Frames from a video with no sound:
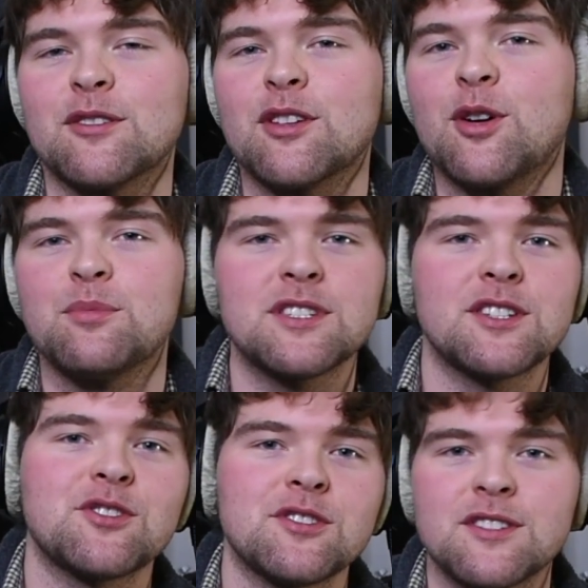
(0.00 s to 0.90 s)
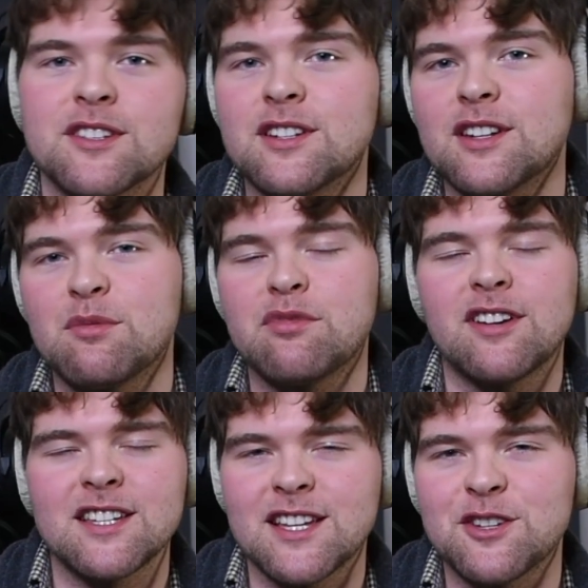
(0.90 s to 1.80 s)
compositions and
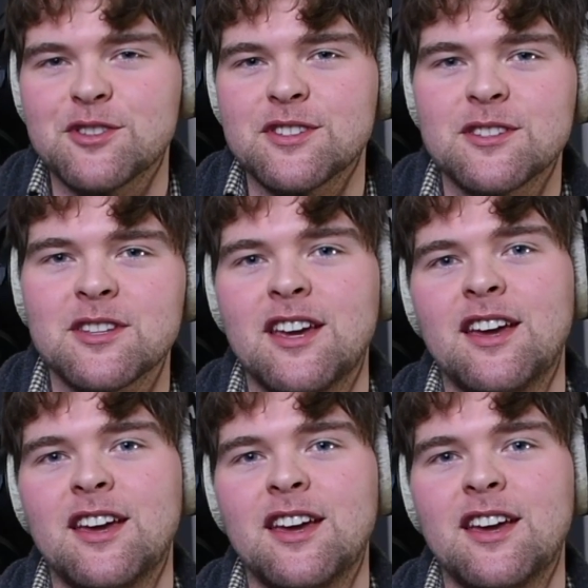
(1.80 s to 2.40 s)
improvisations